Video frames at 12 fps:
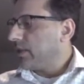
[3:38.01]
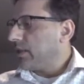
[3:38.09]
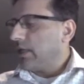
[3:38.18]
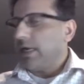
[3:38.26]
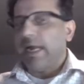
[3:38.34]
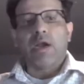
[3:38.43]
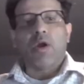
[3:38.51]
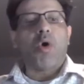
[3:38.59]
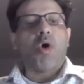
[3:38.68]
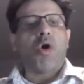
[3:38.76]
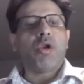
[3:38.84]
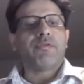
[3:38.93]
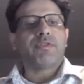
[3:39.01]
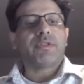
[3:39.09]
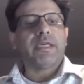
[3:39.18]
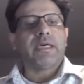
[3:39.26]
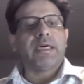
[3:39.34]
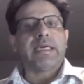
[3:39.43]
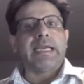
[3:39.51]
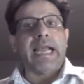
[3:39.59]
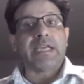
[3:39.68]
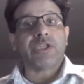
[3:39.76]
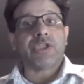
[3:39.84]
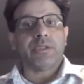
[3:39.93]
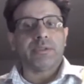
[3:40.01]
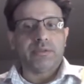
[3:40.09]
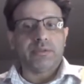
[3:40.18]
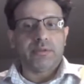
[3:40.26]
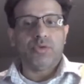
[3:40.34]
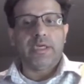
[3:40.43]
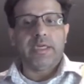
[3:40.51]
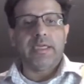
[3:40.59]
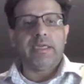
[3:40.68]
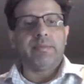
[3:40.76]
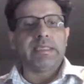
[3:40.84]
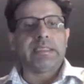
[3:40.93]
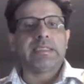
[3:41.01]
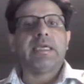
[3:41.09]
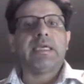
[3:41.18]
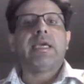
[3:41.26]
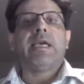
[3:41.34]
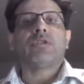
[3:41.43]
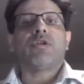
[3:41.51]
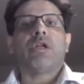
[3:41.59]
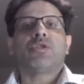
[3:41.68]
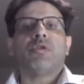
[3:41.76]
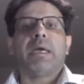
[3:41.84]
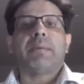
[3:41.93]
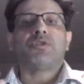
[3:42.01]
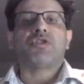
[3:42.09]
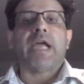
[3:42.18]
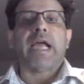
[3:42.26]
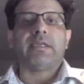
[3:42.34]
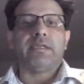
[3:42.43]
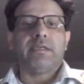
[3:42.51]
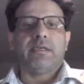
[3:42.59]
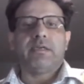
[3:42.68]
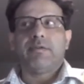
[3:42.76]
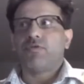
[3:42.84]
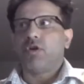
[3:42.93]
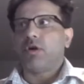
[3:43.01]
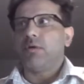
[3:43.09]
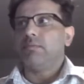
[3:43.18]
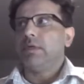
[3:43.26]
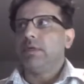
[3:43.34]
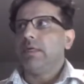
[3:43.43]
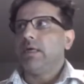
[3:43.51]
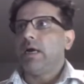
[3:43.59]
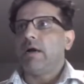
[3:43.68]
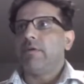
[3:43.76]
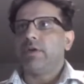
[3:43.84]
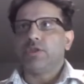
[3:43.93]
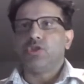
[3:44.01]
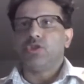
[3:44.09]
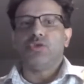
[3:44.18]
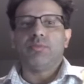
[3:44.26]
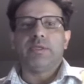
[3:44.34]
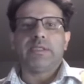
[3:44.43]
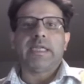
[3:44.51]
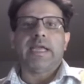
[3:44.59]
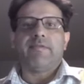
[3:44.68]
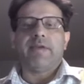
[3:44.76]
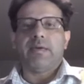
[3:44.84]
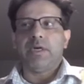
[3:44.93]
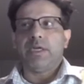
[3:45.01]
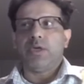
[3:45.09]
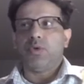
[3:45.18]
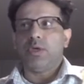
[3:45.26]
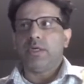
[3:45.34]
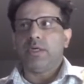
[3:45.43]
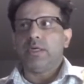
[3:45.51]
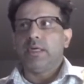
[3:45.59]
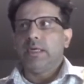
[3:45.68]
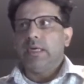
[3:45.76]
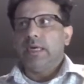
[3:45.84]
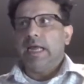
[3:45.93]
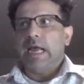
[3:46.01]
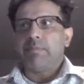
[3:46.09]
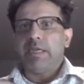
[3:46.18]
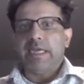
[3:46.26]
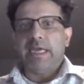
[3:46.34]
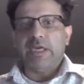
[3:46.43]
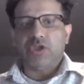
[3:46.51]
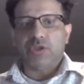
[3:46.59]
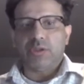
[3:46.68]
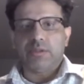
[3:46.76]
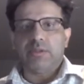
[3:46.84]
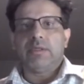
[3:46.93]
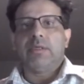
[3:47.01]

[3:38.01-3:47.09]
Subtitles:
And all of the connection to the database is also abstracted from our consumers. Like when a particular application